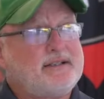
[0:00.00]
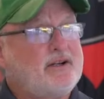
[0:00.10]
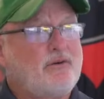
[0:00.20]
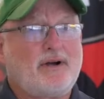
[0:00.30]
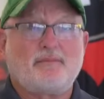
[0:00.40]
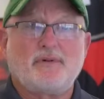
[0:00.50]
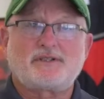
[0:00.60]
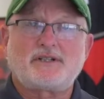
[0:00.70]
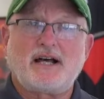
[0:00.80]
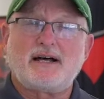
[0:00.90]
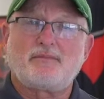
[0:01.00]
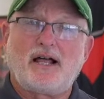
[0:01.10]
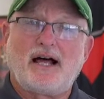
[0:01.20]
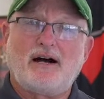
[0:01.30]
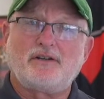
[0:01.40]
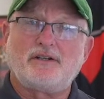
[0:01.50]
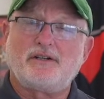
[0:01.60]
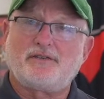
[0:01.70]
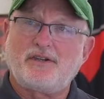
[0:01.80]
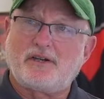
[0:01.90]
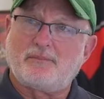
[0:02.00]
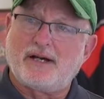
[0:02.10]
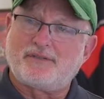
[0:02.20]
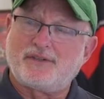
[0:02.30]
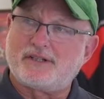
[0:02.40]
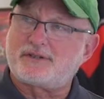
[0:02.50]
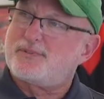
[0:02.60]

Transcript: you don't have much time, Lyle. You need to think about this.